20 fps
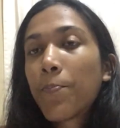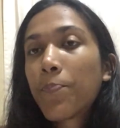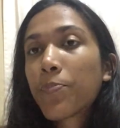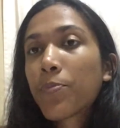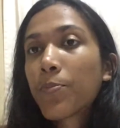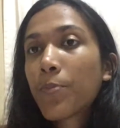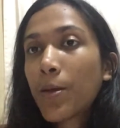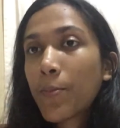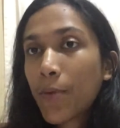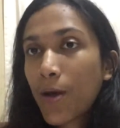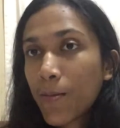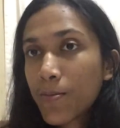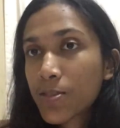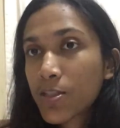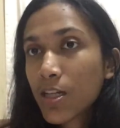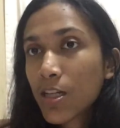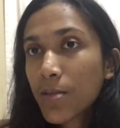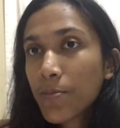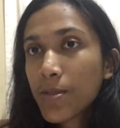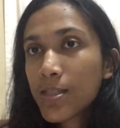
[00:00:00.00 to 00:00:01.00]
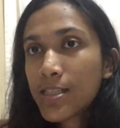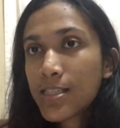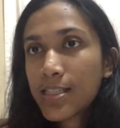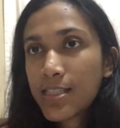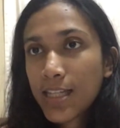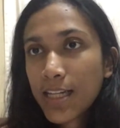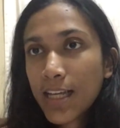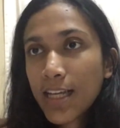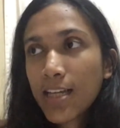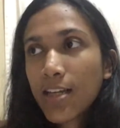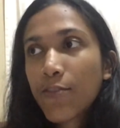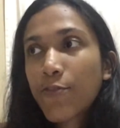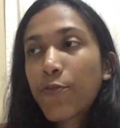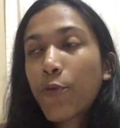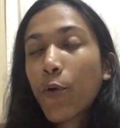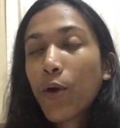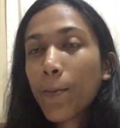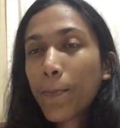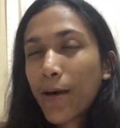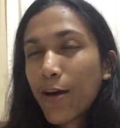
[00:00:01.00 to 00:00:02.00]
My mom's going to be sitting
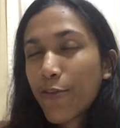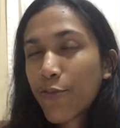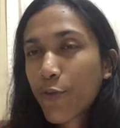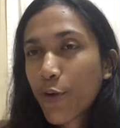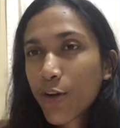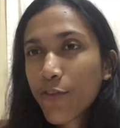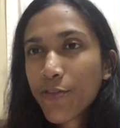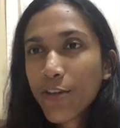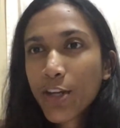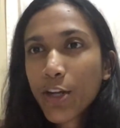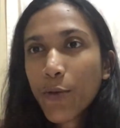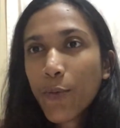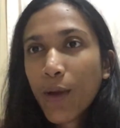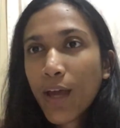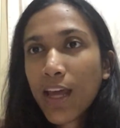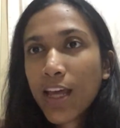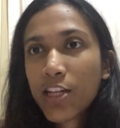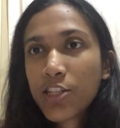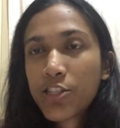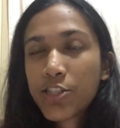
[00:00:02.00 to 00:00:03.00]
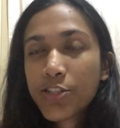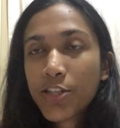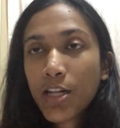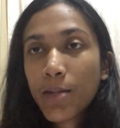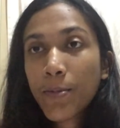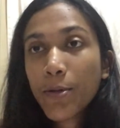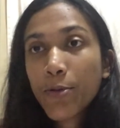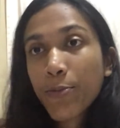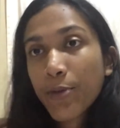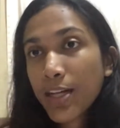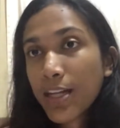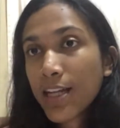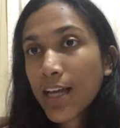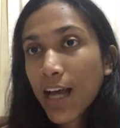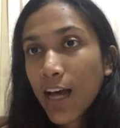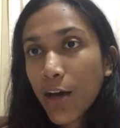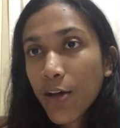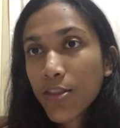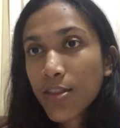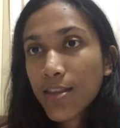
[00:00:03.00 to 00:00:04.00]
for about 4 feet away, and she's going to be reading
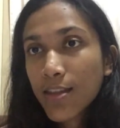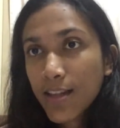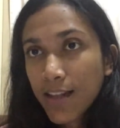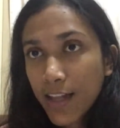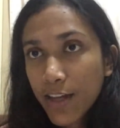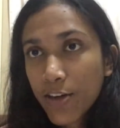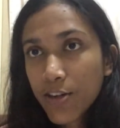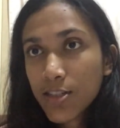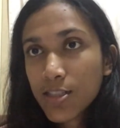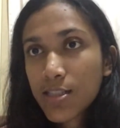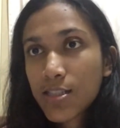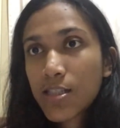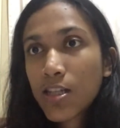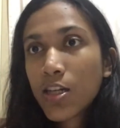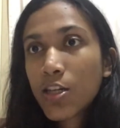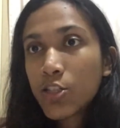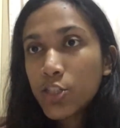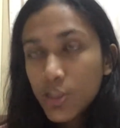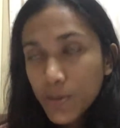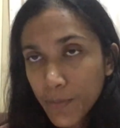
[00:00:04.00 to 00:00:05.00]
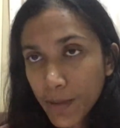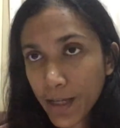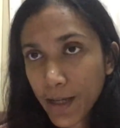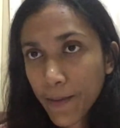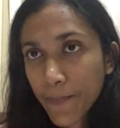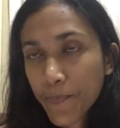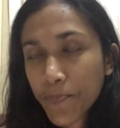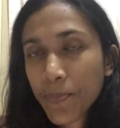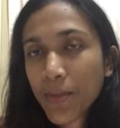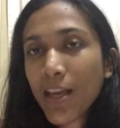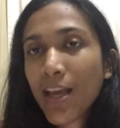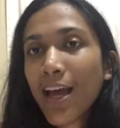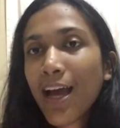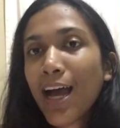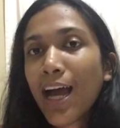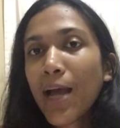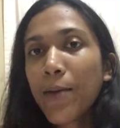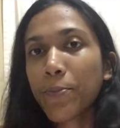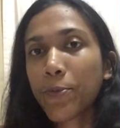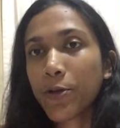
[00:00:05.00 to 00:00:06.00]
out the letters to me.
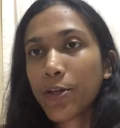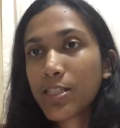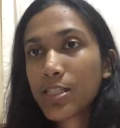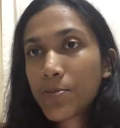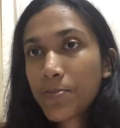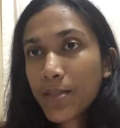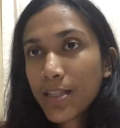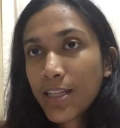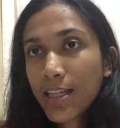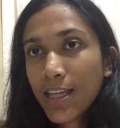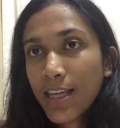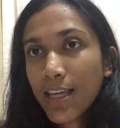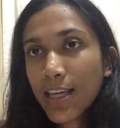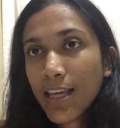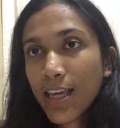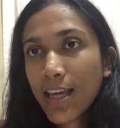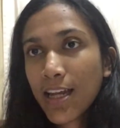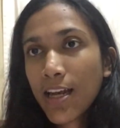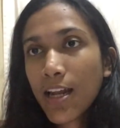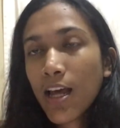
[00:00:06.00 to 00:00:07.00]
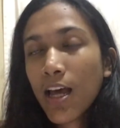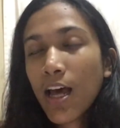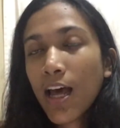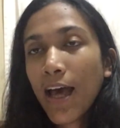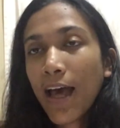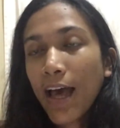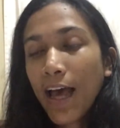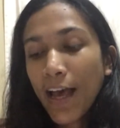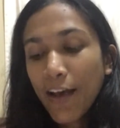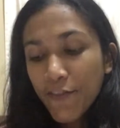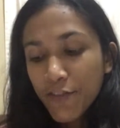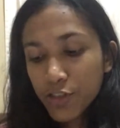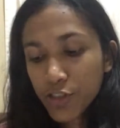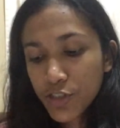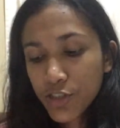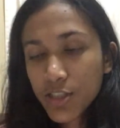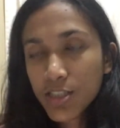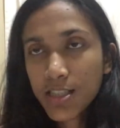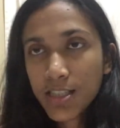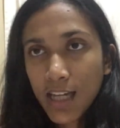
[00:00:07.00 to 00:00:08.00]
I'm going to be keying in after
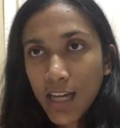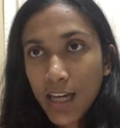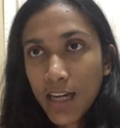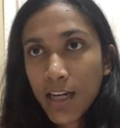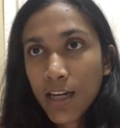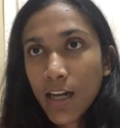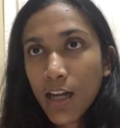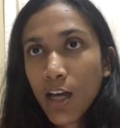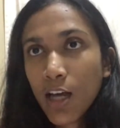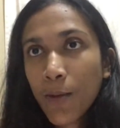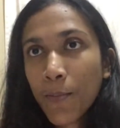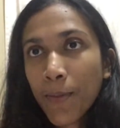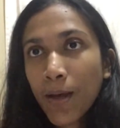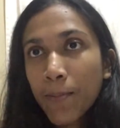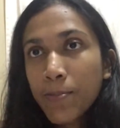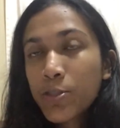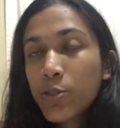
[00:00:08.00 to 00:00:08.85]
she's done up to